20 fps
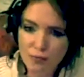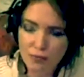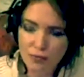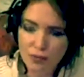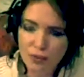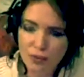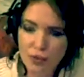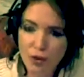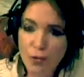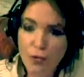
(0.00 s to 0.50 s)

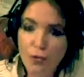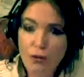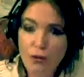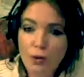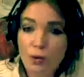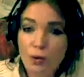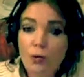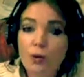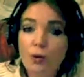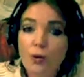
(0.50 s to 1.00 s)
You know, we
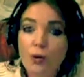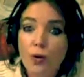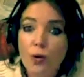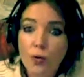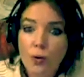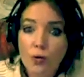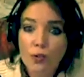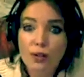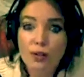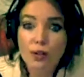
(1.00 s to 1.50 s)
will
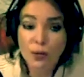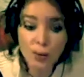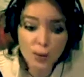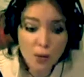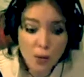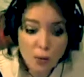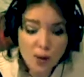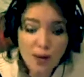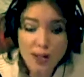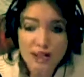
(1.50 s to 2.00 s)

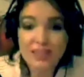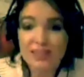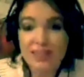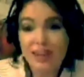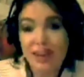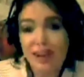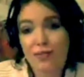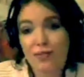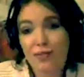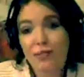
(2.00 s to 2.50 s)
always
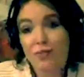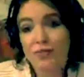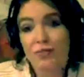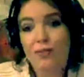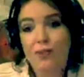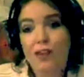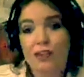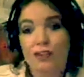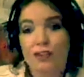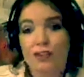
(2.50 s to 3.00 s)
have to
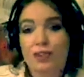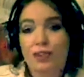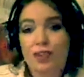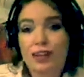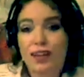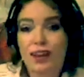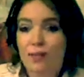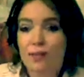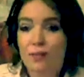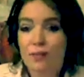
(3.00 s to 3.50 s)
eventually
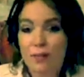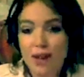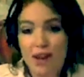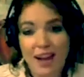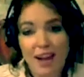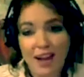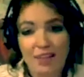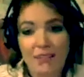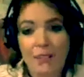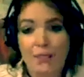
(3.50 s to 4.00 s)
come
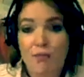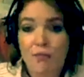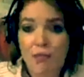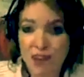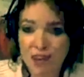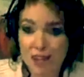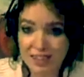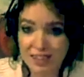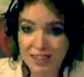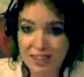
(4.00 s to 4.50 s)
back and
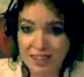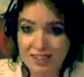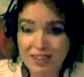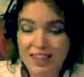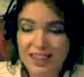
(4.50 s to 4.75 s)
face